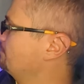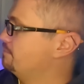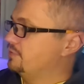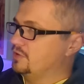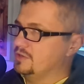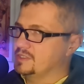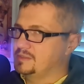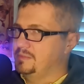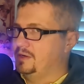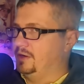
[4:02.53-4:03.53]

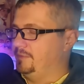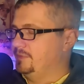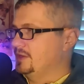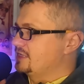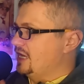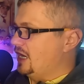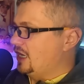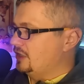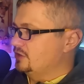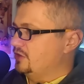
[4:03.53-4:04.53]
ProseMirror. The
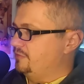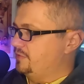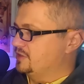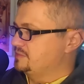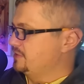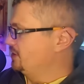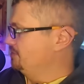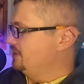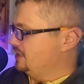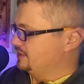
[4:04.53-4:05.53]
author of Mirror,
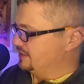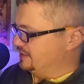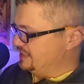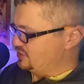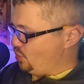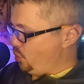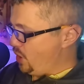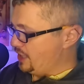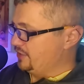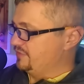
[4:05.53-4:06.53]
Martin, is
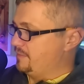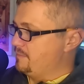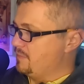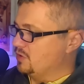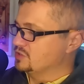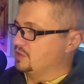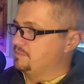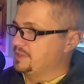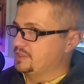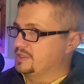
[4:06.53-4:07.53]
one of the most
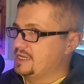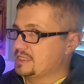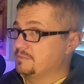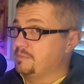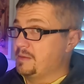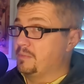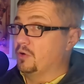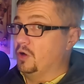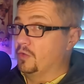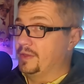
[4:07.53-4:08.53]
opinionated
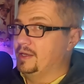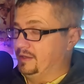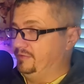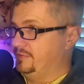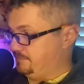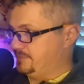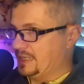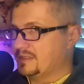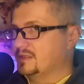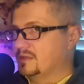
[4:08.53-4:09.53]
people on earth,
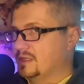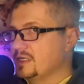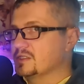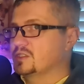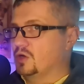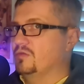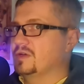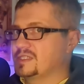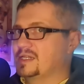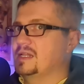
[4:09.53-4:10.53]
like Linus
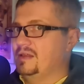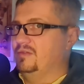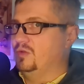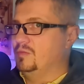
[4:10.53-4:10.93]
Torvaldsen level.